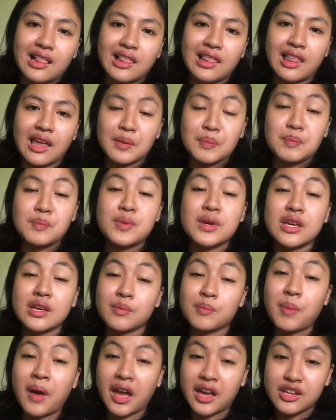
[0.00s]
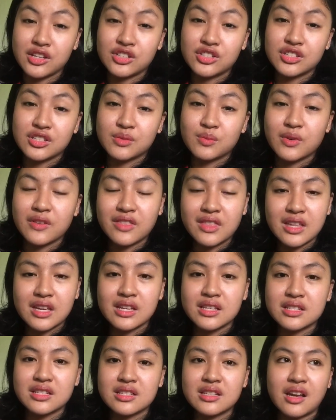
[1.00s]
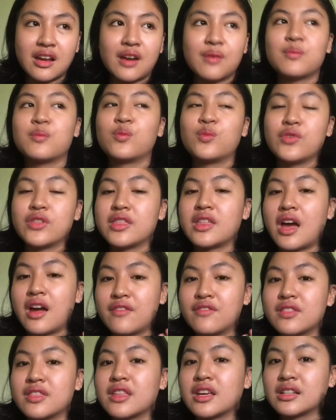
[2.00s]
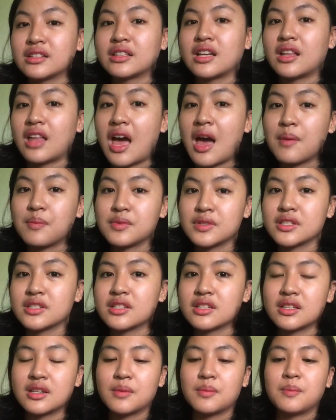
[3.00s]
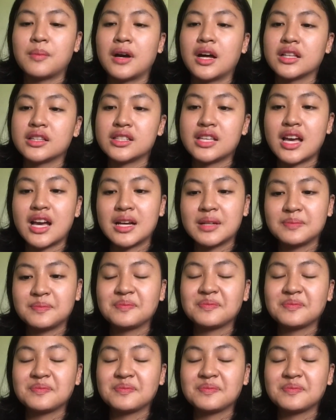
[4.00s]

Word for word: like being patient with this with everything that happened but yeah